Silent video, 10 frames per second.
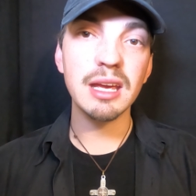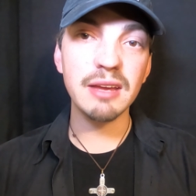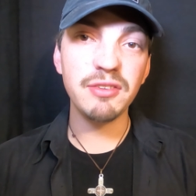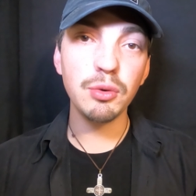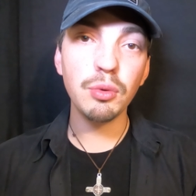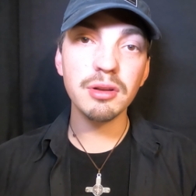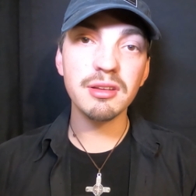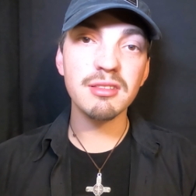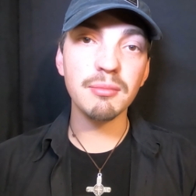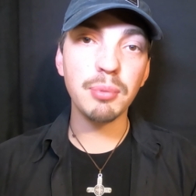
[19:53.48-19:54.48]
If you want
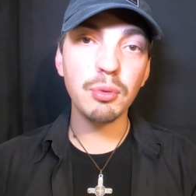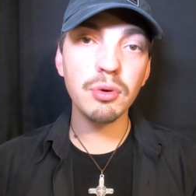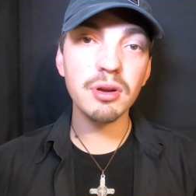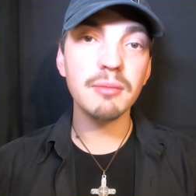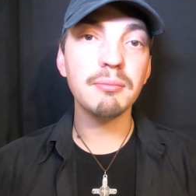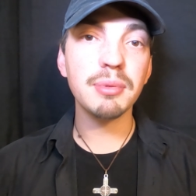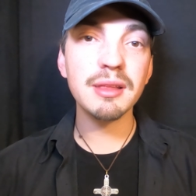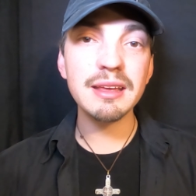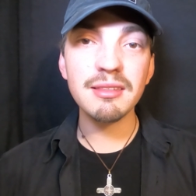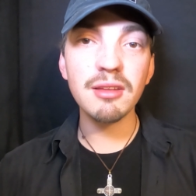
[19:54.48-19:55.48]
to support,
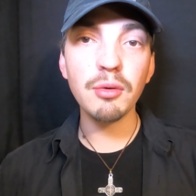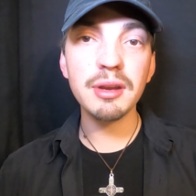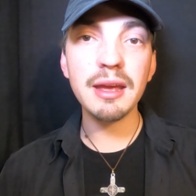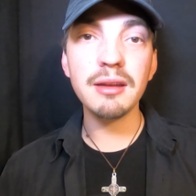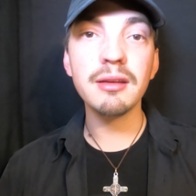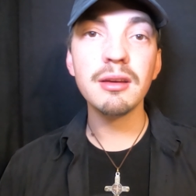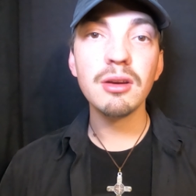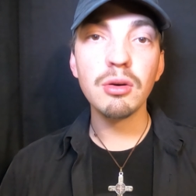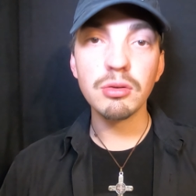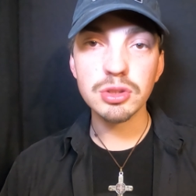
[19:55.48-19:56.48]
please donate
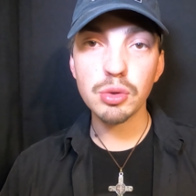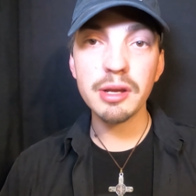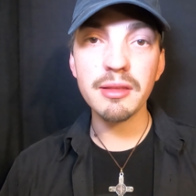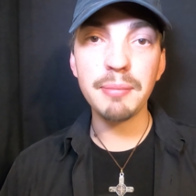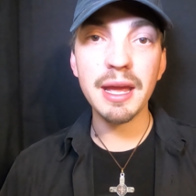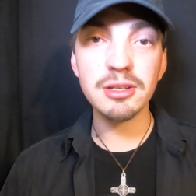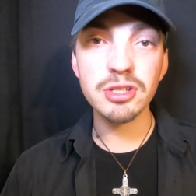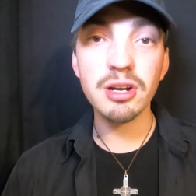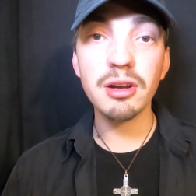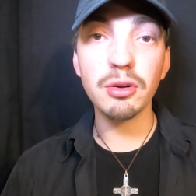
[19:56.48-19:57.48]
join the
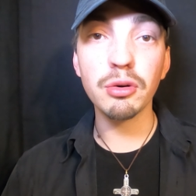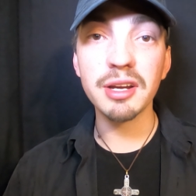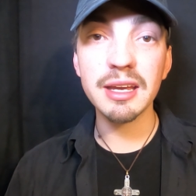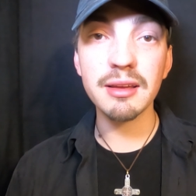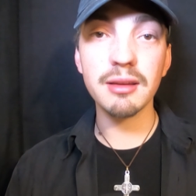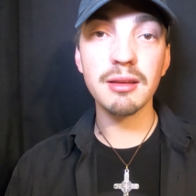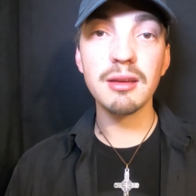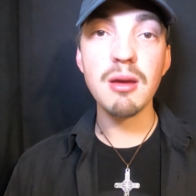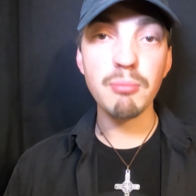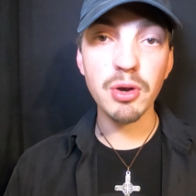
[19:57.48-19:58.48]
Patreon or get
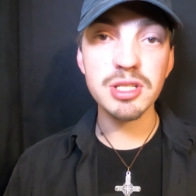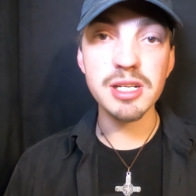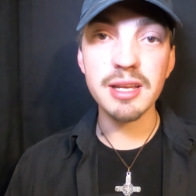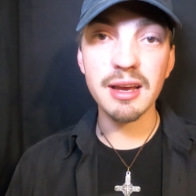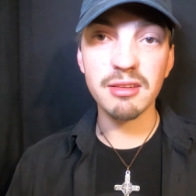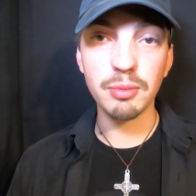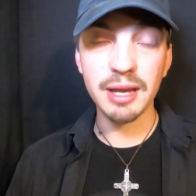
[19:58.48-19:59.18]
merchandise.